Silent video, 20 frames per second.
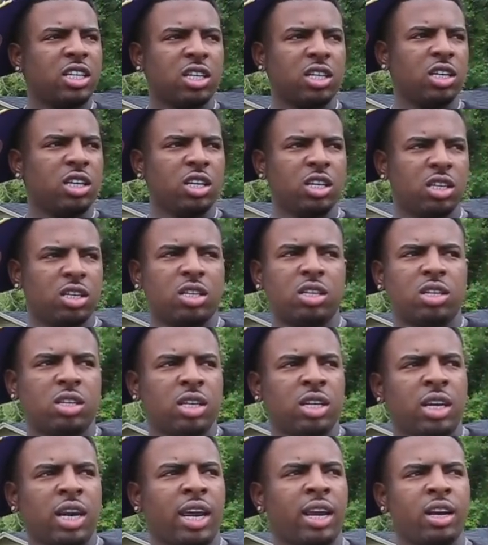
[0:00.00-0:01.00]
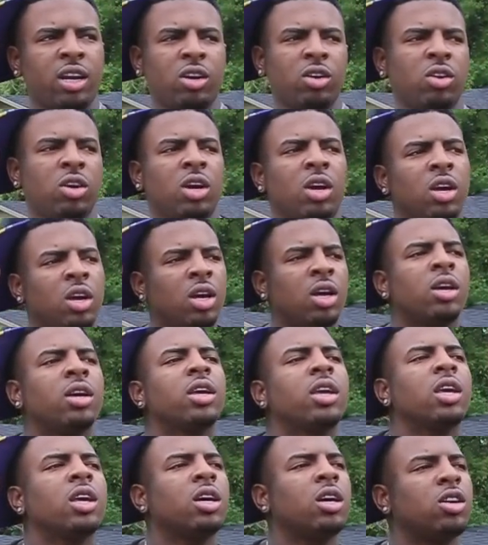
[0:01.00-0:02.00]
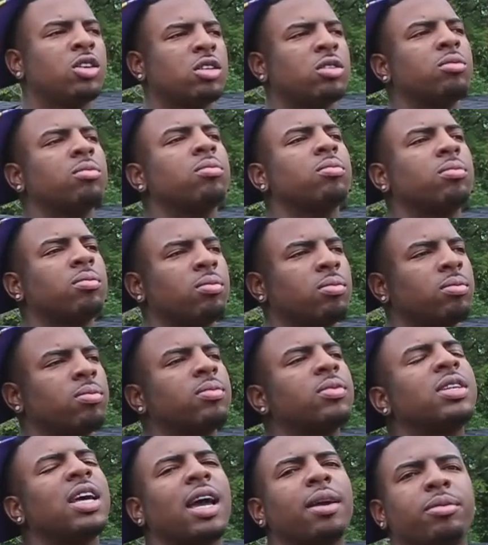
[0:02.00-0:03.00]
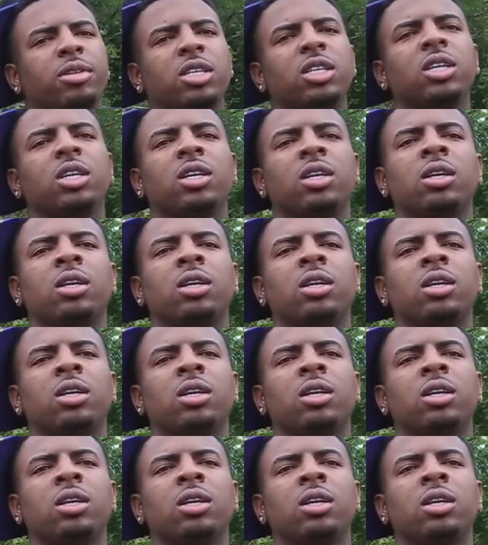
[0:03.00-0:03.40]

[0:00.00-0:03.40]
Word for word: just us. Yeah, it ain't on no, some business shit. Yeah, on some type shit.